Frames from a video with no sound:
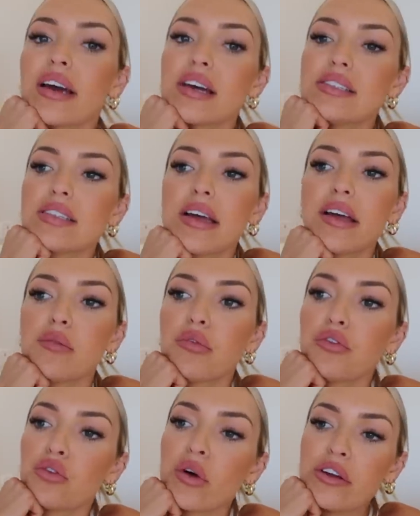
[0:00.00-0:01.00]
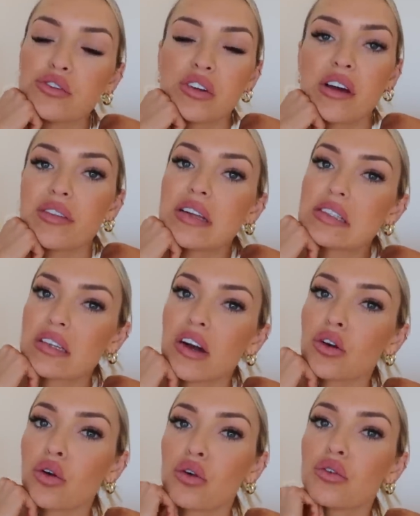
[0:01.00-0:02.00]
Like I said before, I do have that
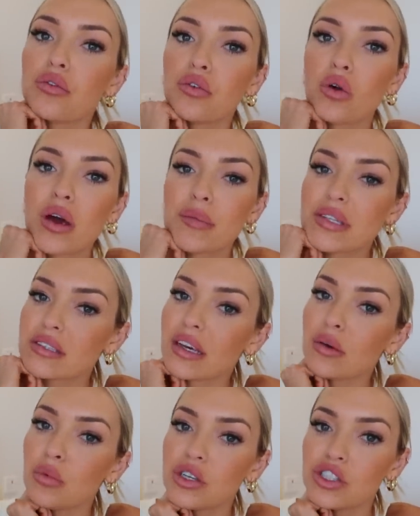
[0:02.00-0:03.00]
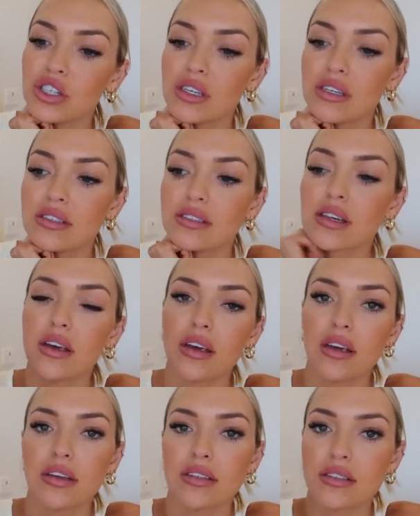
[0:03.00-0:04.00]
discount code for Emma Sleep, which is
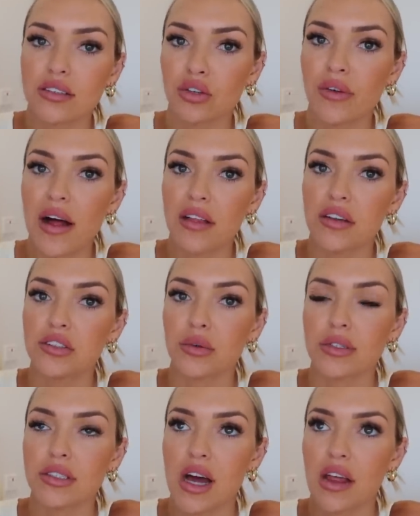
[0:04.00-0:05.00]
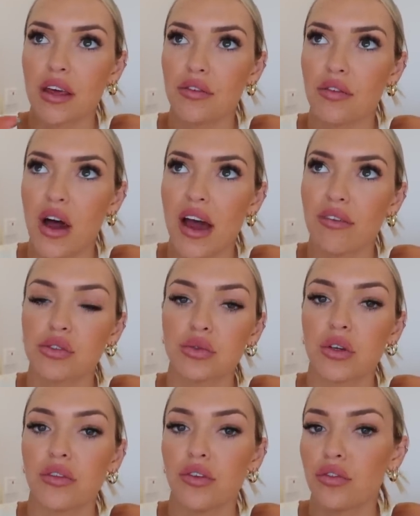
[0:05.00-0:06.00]
still valid. So it's Tahlia 5, which
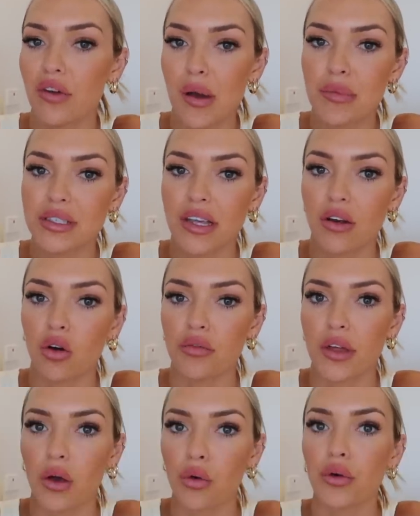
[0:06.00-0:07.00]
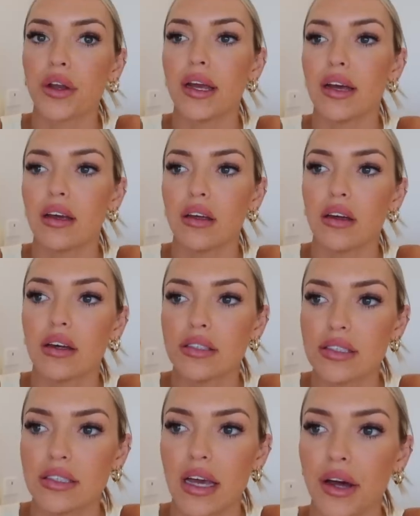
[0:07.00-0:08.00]
will give you 5% off their already
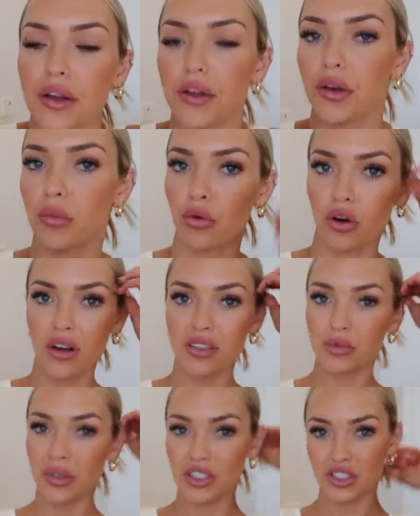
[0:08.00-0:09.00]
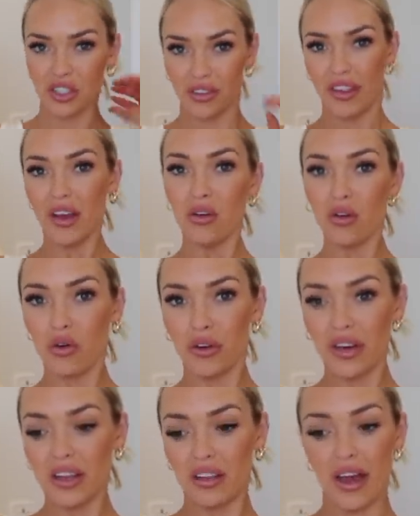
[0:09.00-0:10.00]
discounted products, which they're
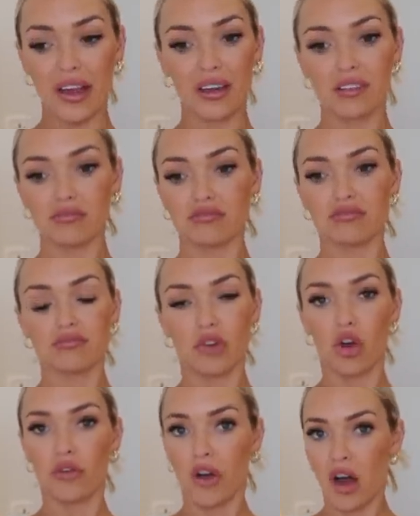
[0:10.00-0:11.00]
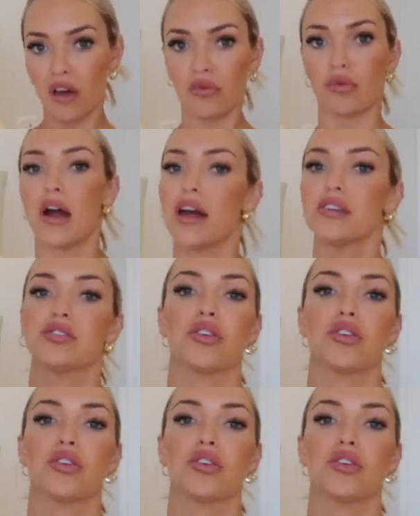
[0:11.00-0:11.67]
already like over half price.